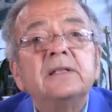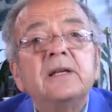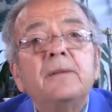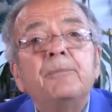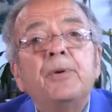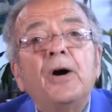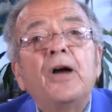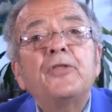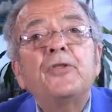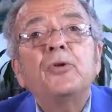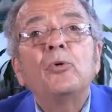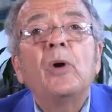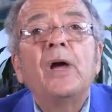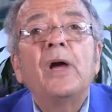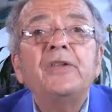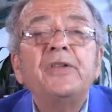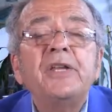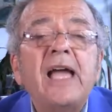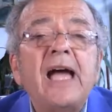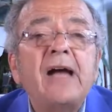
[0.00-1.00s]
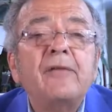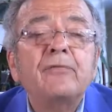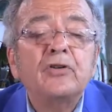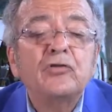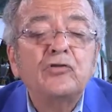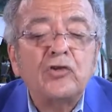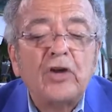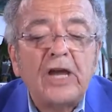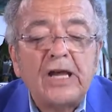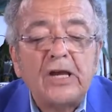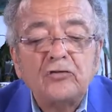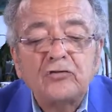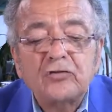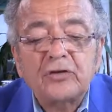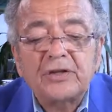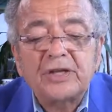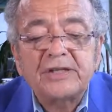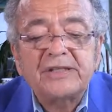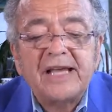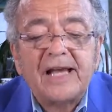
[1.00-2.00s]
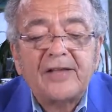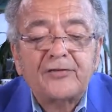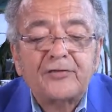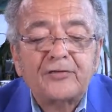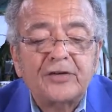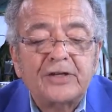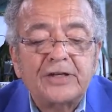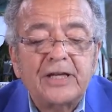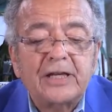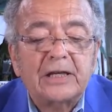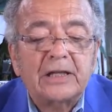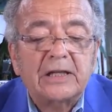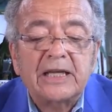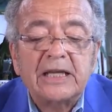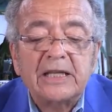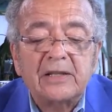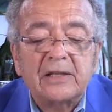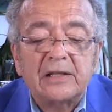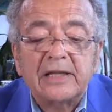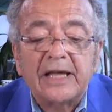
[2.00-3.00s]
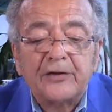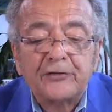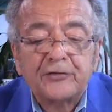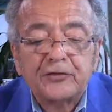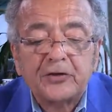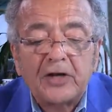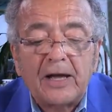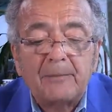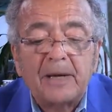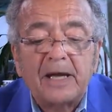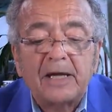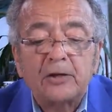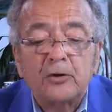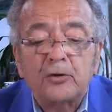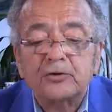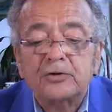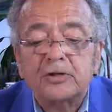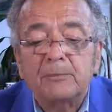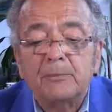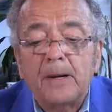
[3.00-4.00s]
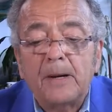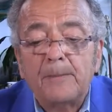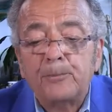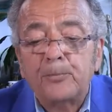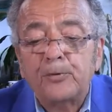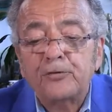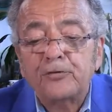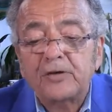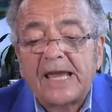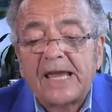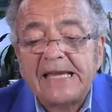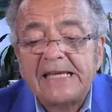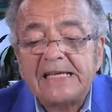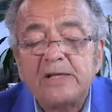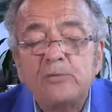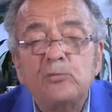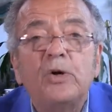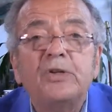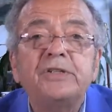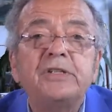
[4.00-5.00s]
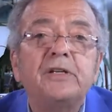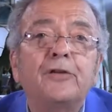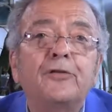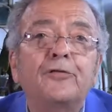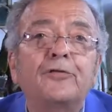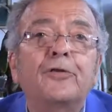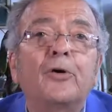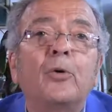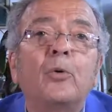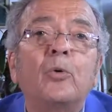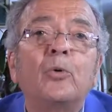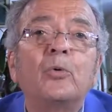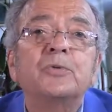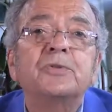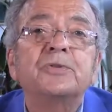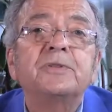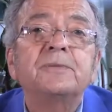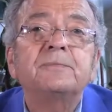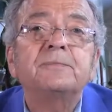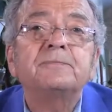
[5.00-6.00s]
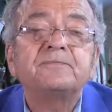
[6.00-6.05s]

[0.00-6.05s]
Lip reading: By the way, the average age of the deaths in Italy, the last time I looked them up, was 81 years old.